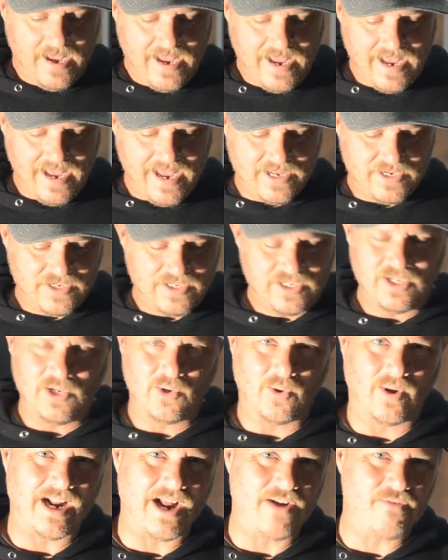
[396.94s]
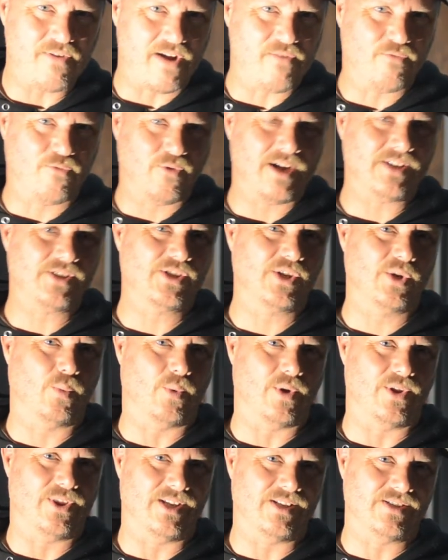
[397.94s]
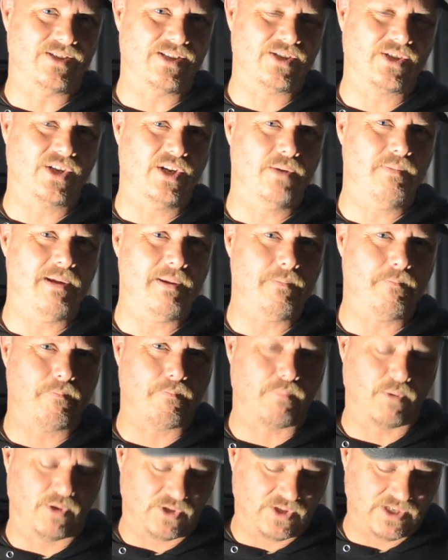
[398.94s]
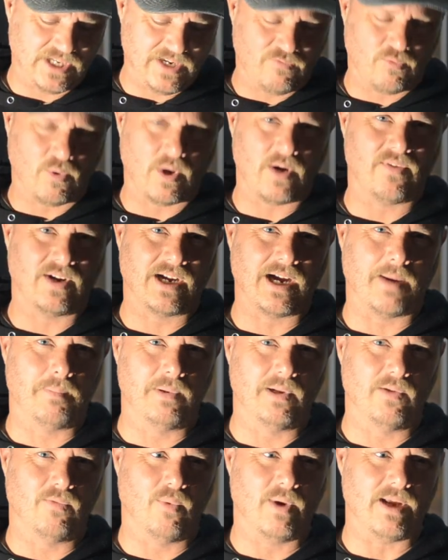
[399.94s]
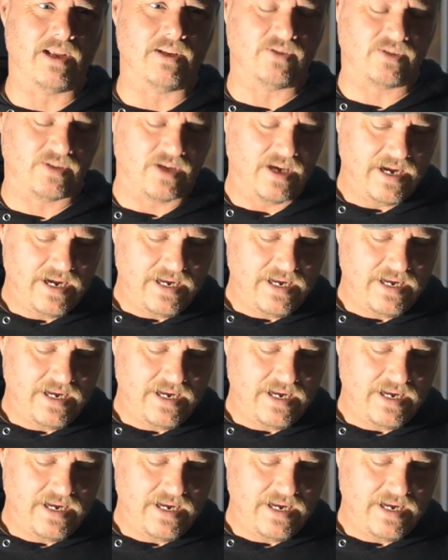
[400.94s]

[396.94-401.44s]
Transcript: And you know what? I've, I've wrestled with this. This could be perceived one of a couple of ways.